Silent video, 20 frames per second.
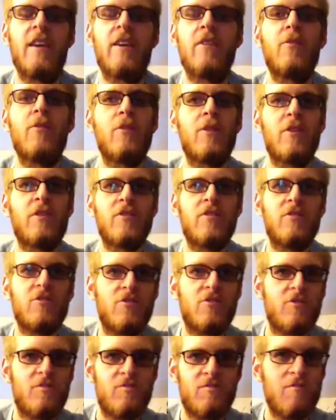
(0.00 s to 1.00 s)
It was
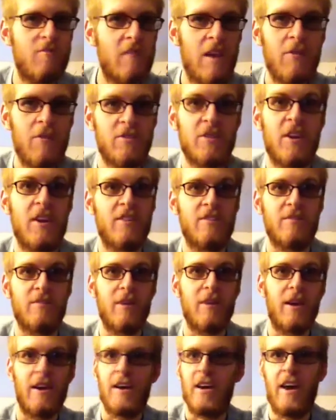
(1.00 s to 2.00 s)
awesome.
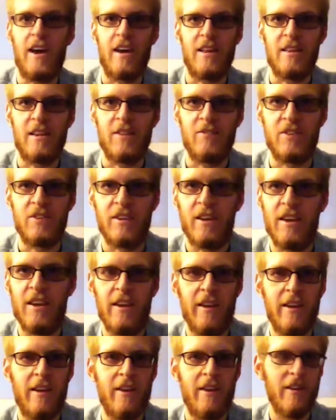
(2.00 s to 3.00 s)
I loved it,
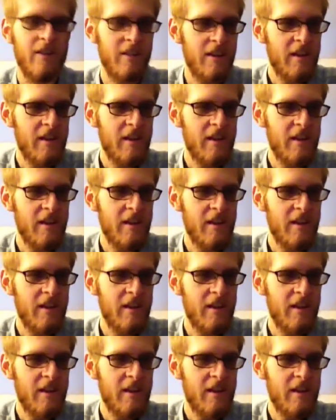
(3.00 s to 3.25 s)
and